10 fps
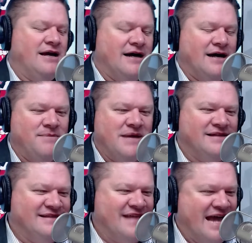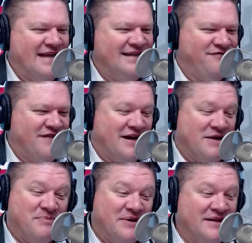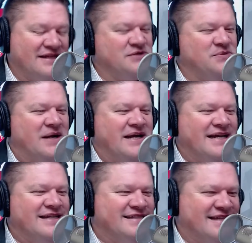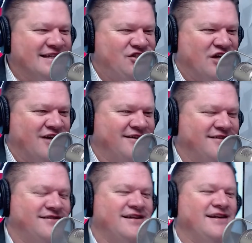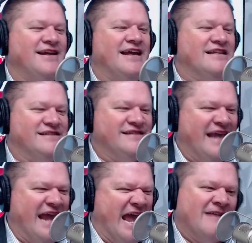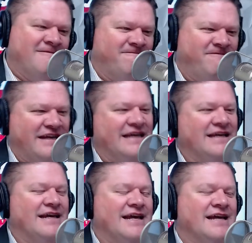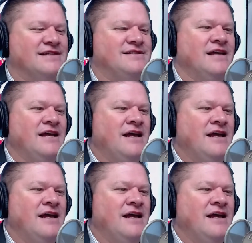it's that, if I can put it this way, it's the jealousy, it's the envy, it's